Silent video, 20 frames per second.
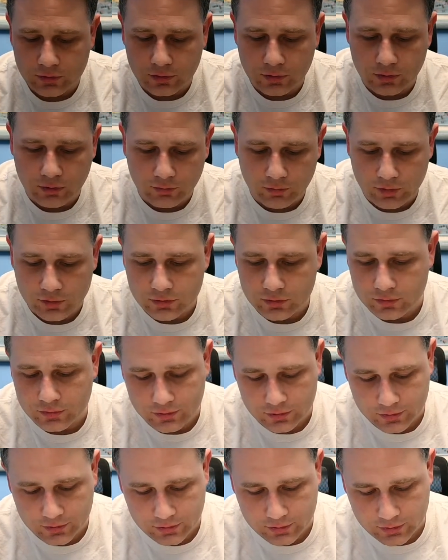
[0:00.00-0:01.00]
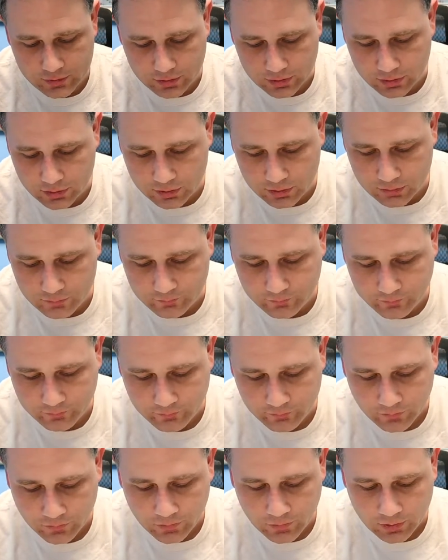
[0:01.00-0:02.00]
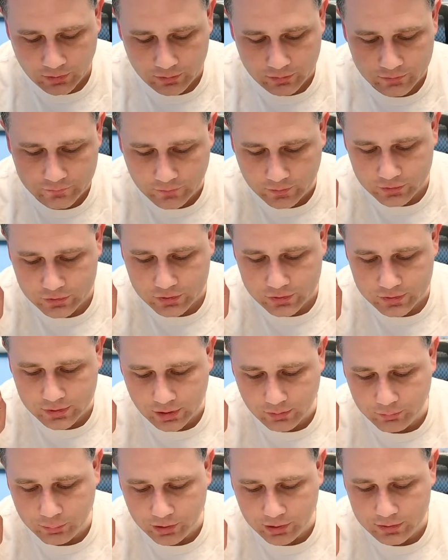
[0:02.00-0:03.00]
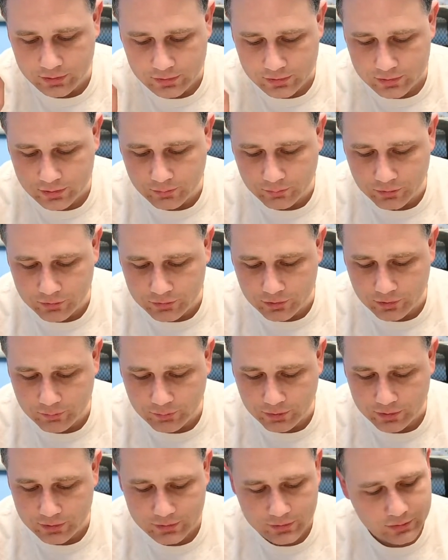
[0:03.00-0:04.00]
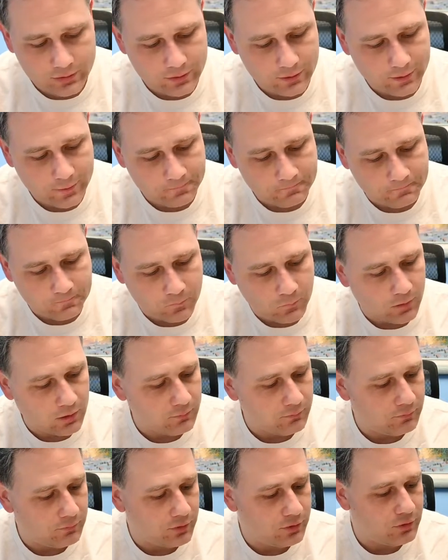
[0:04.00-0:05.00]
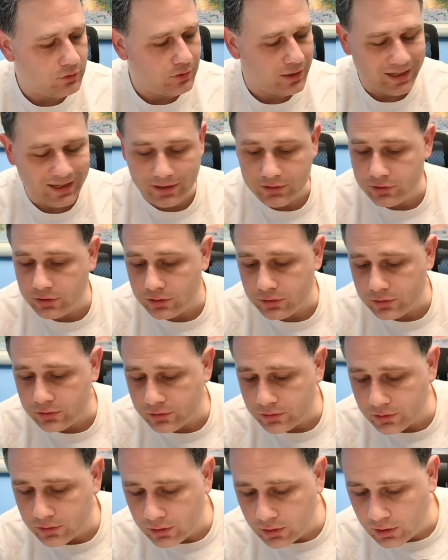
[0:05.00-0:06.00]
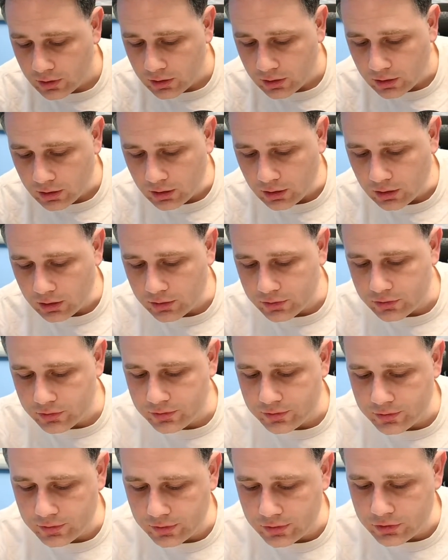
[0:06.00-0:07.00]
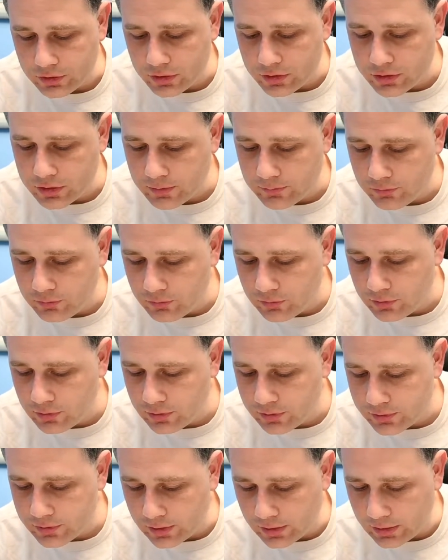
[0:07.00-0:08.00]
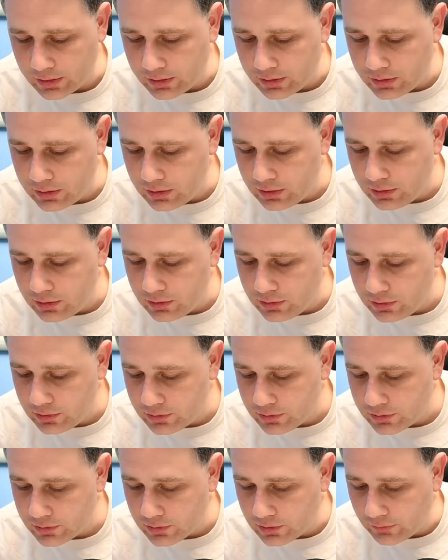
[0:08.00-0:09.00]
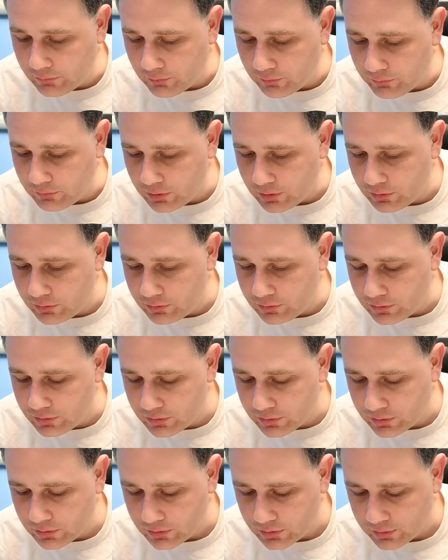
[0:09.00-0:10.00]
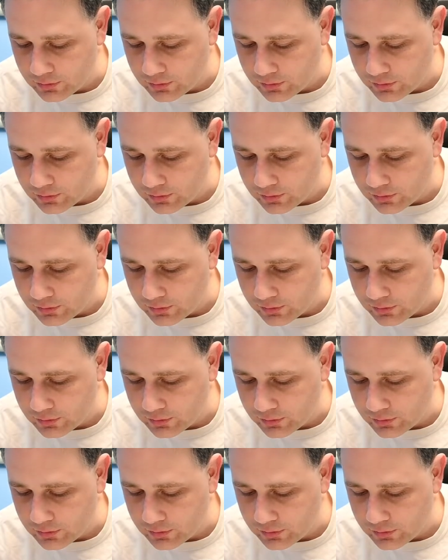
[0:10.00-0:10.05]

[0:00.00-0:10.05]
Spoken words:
It shows us there's functions on the buttons, the Bluetooth buttons, Bluetooth actions. Shows you the charging ports, the LEDs, the different modes.